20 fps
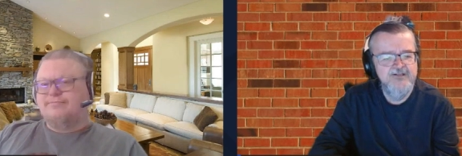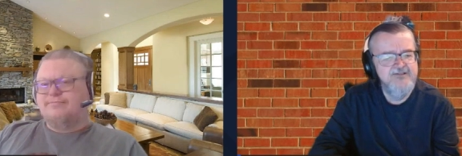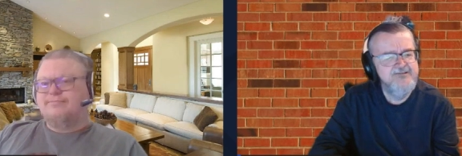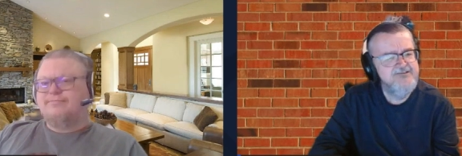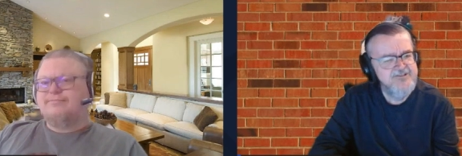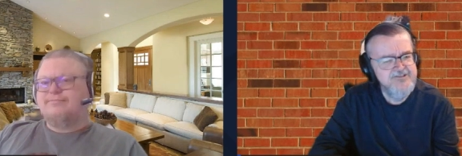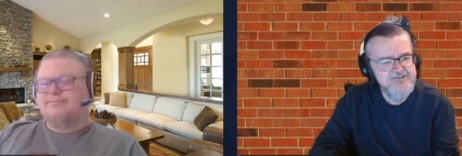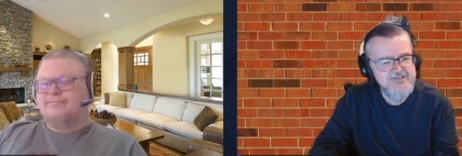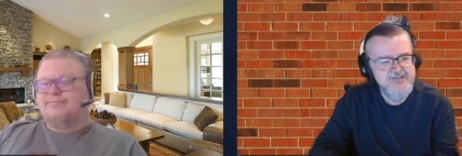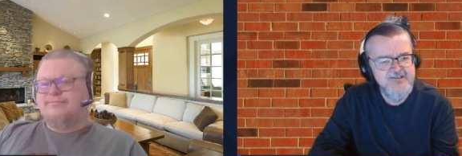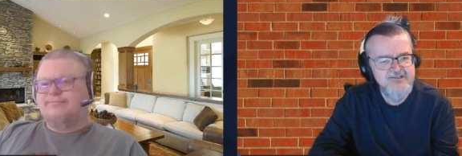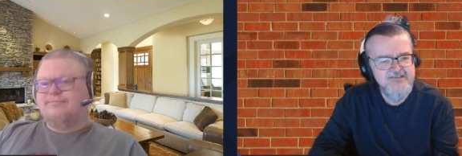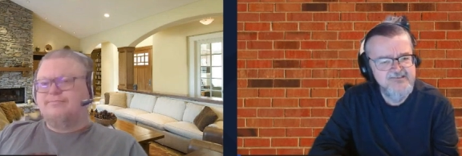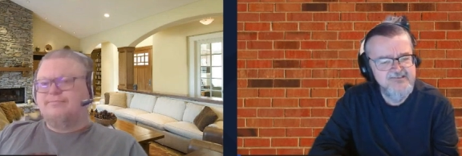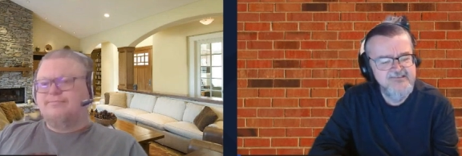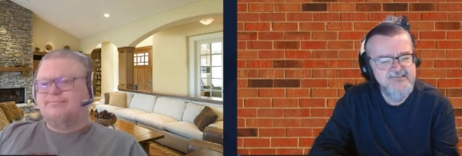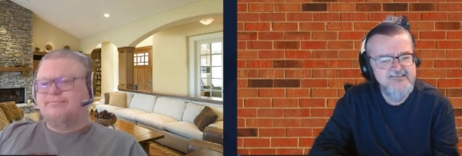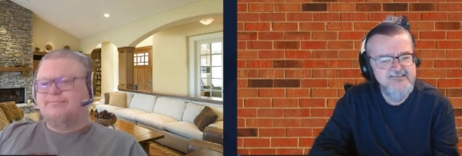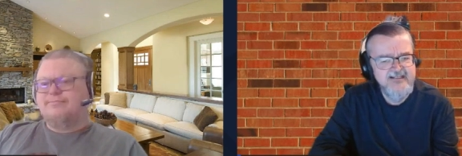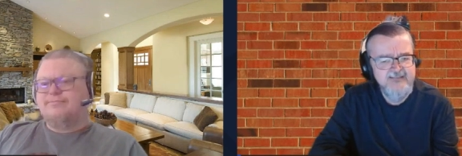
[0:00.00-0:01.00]
Speaker 1: it just
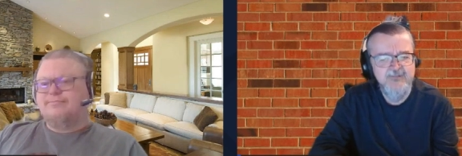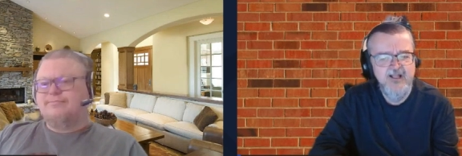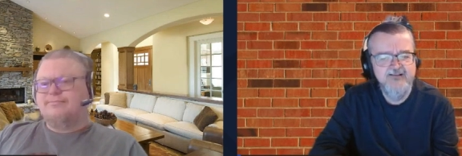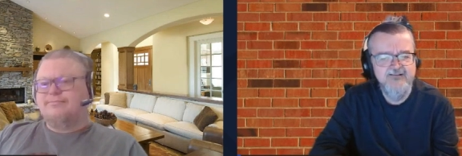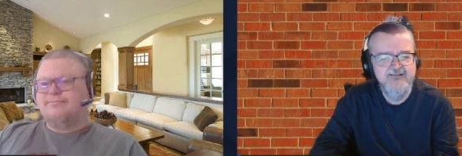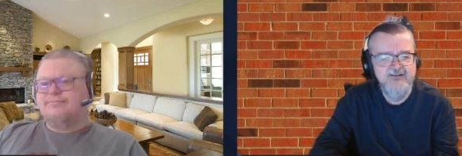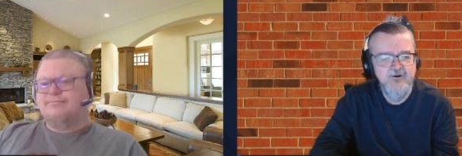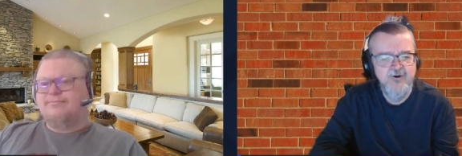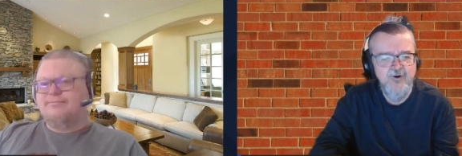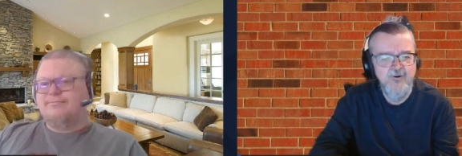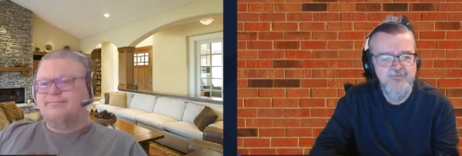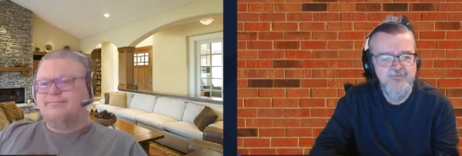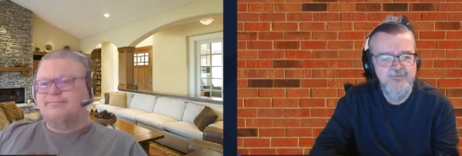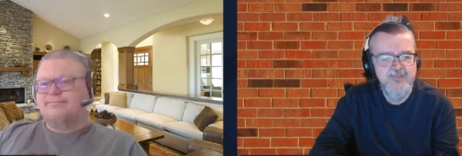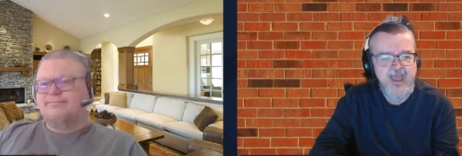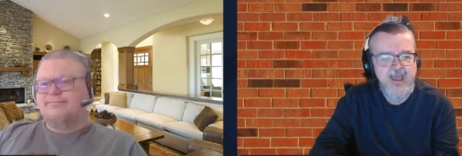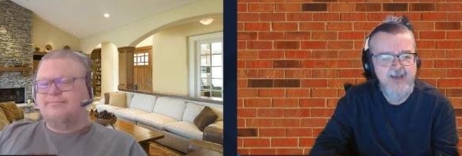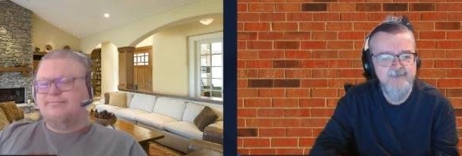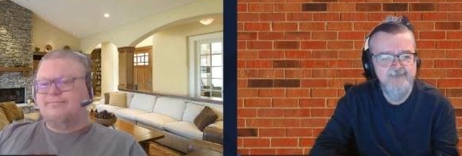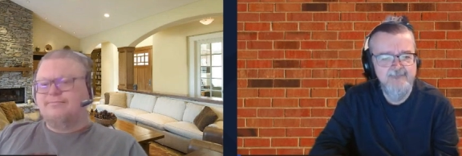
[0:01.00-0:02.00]
doesn't seem like there are
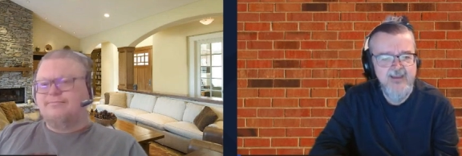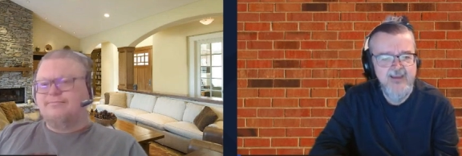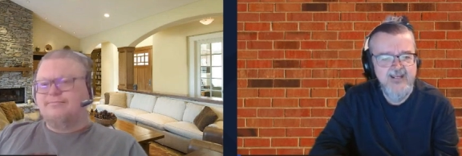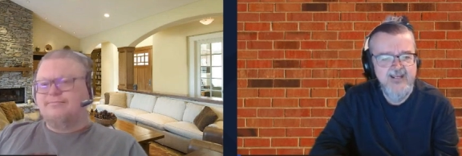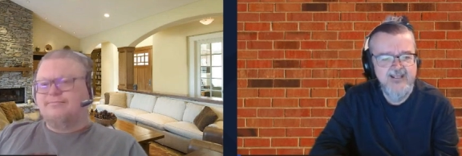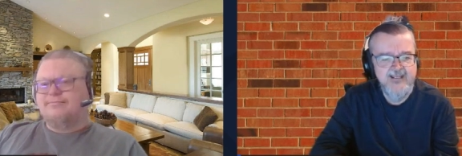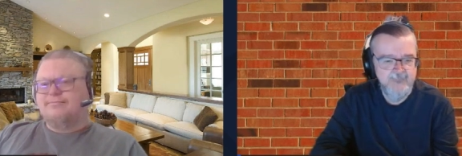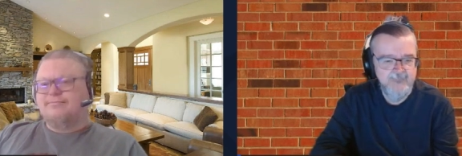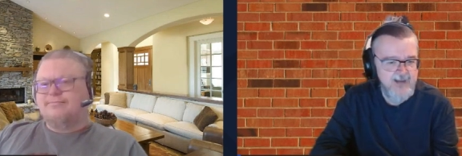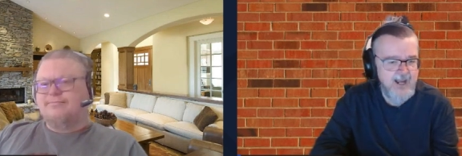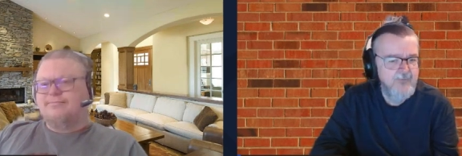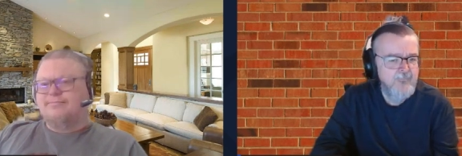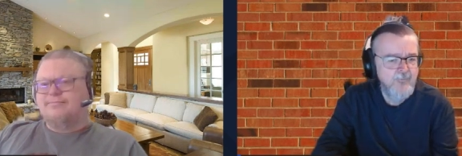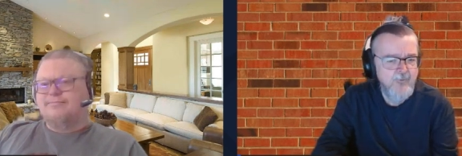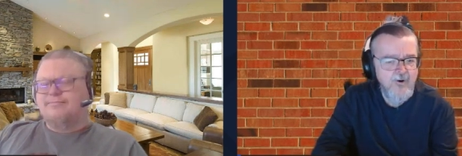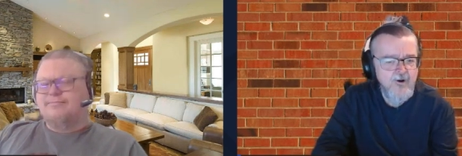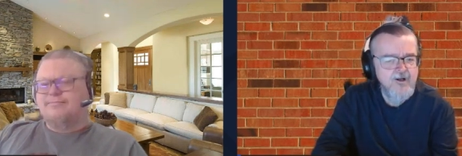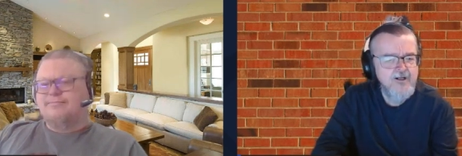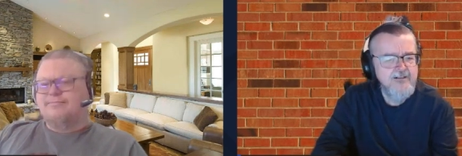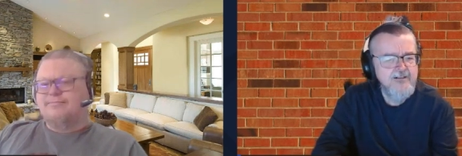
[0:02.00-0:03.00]
that many. Am I
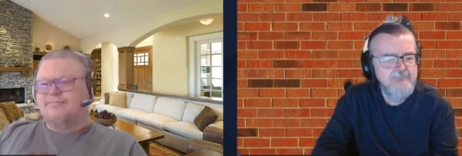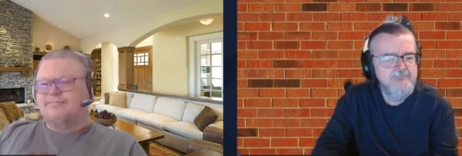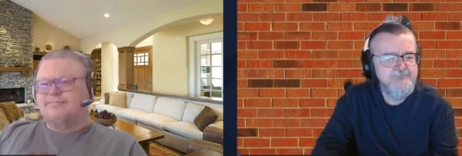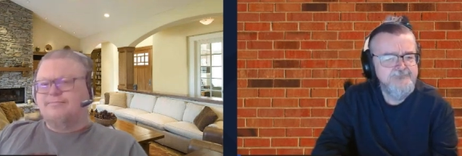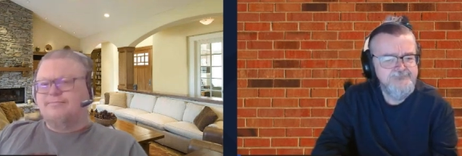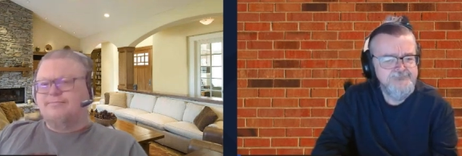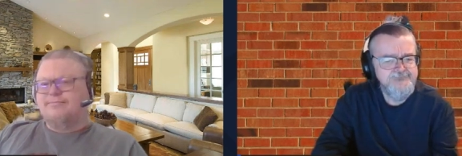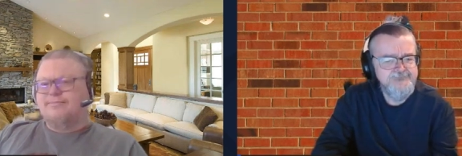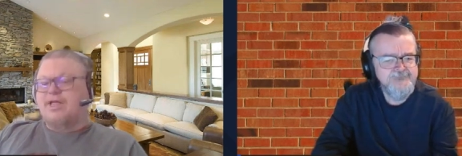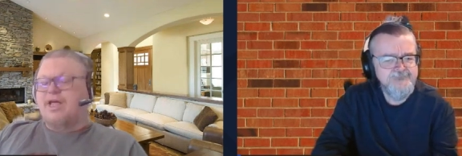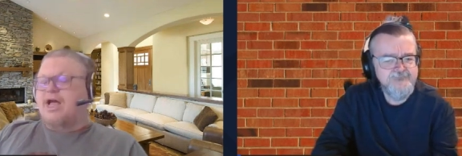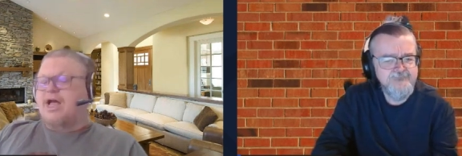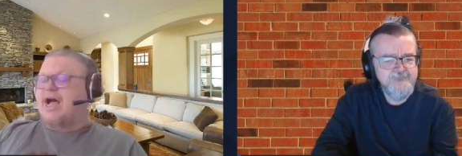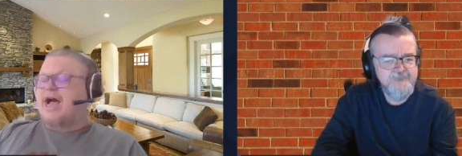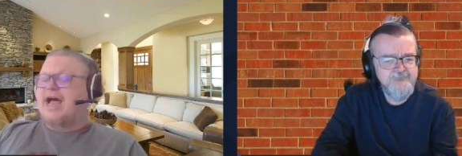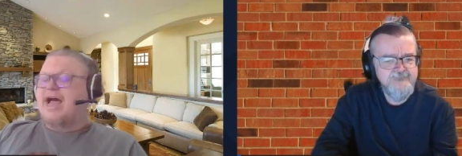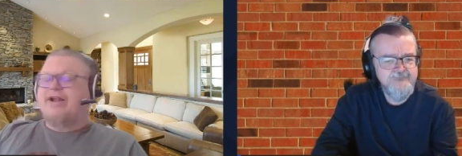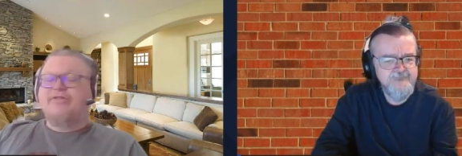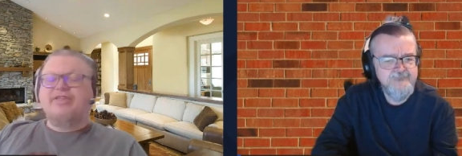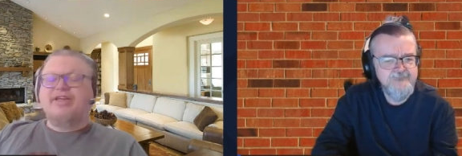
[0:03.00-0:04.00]
wrong?
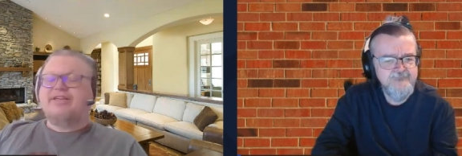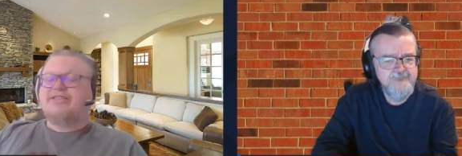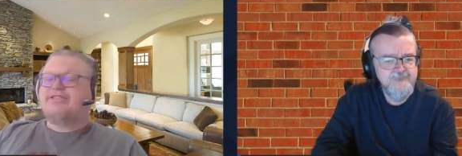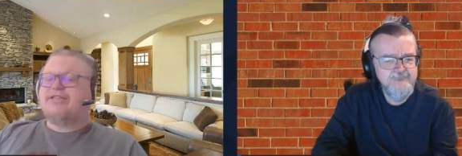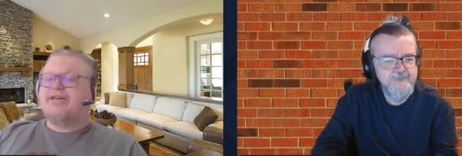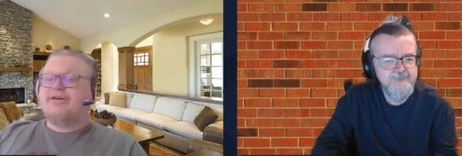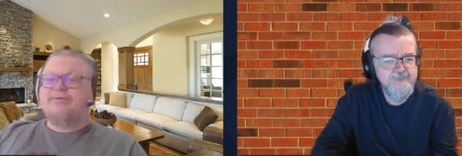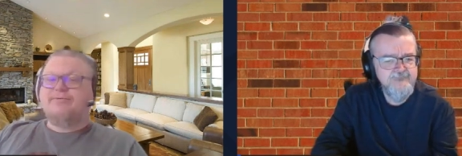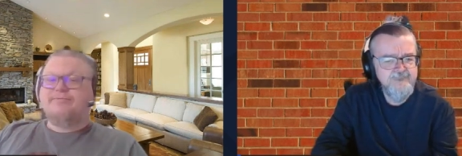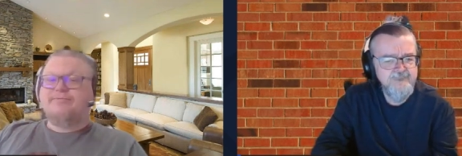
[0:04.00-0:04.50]
I don't think so.